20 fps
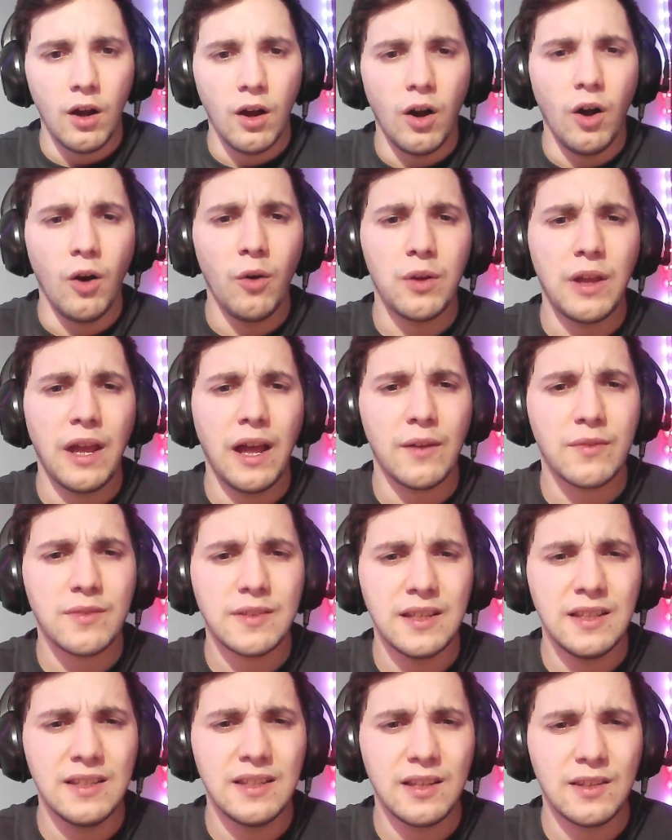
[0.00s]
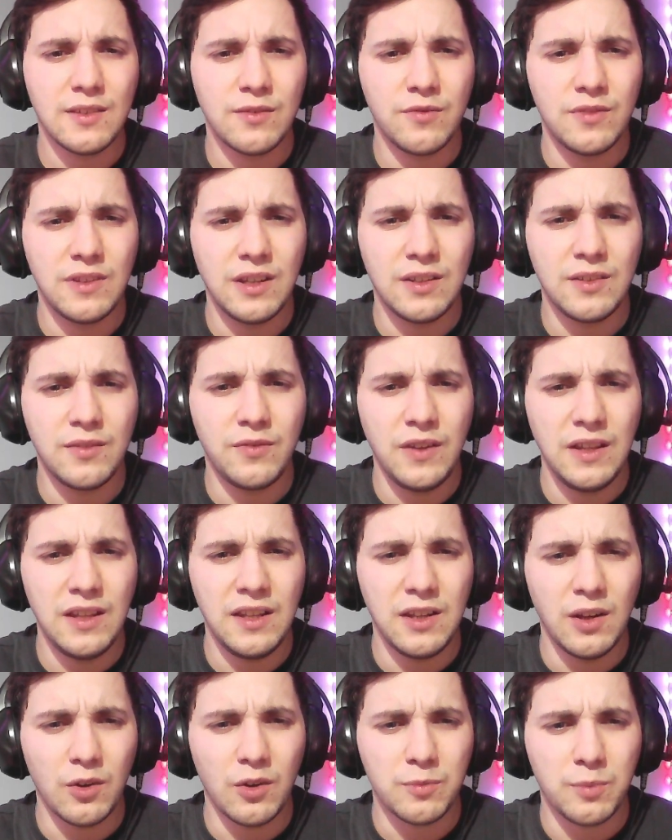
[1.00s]
Oh yeah, I've seen this this
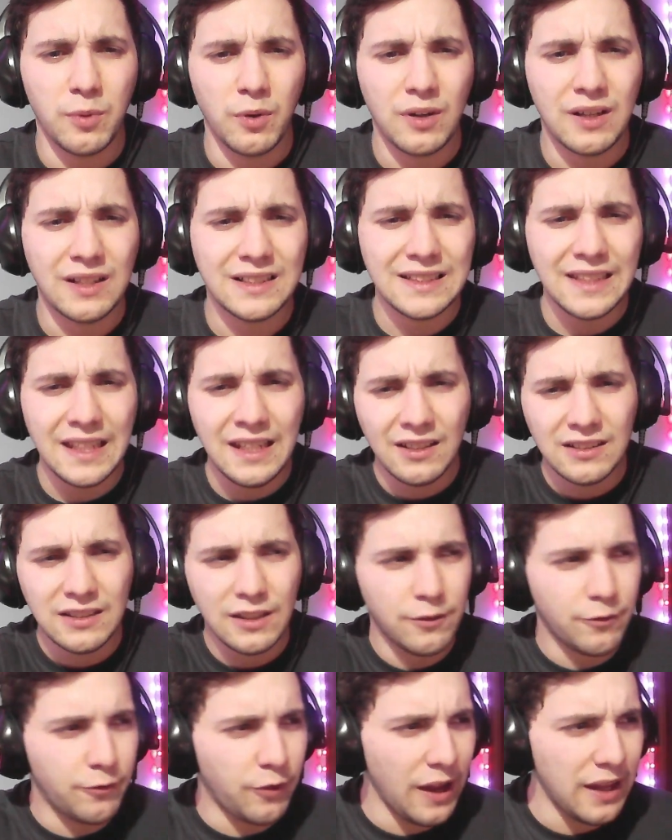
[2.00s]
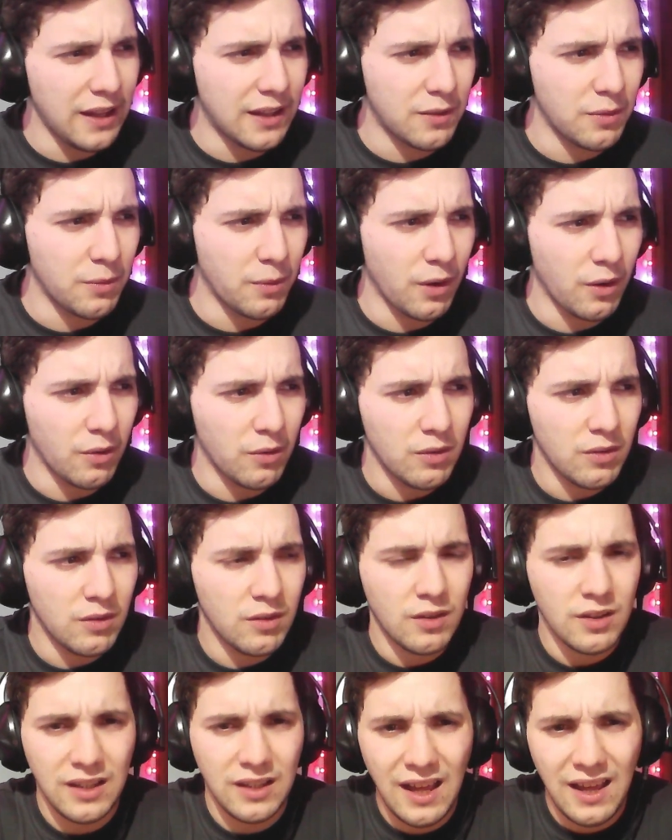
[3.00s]
video, bro. Clearly fake. The video's bro.
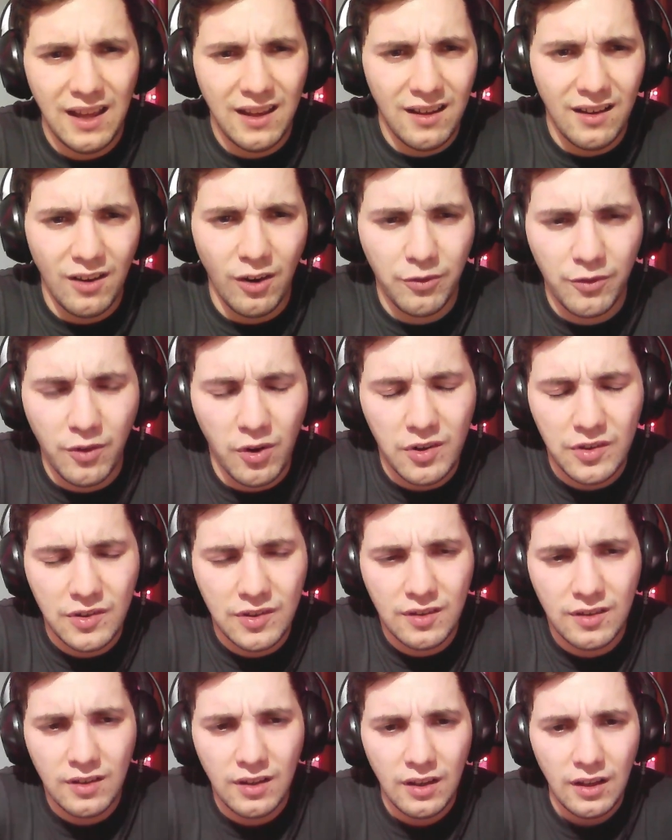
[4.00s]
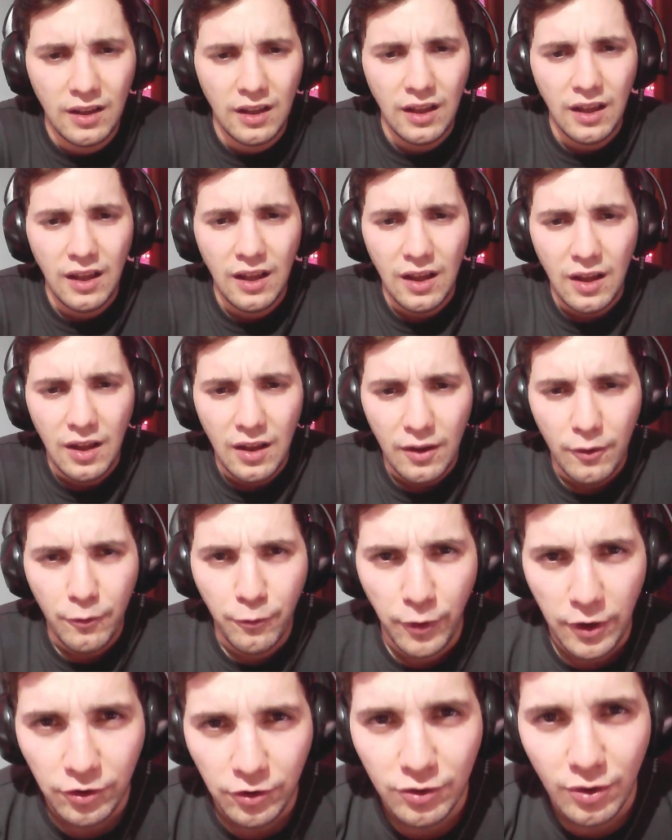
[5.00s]
fake, but what's yeah, real is the hate I have for y'all for making
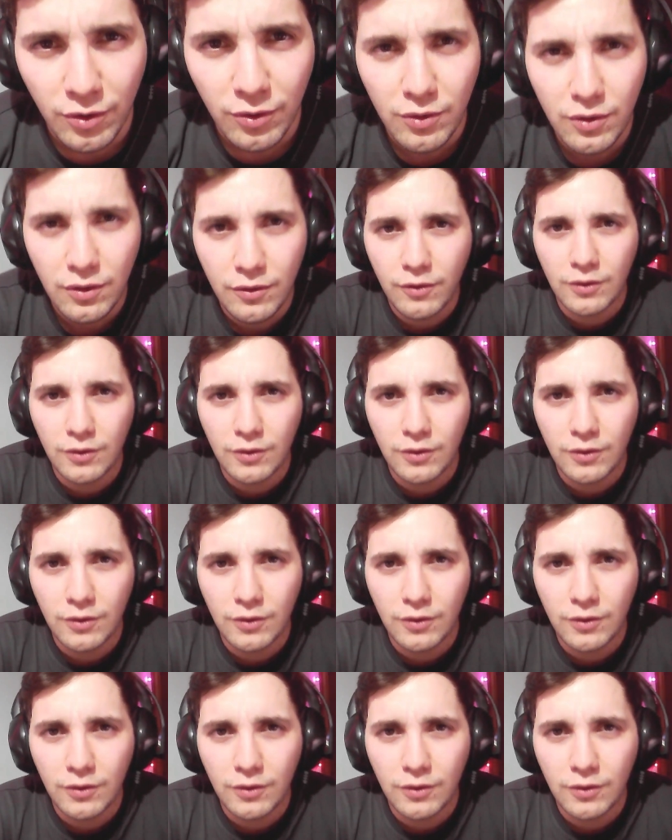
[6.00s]
me fish watch this so many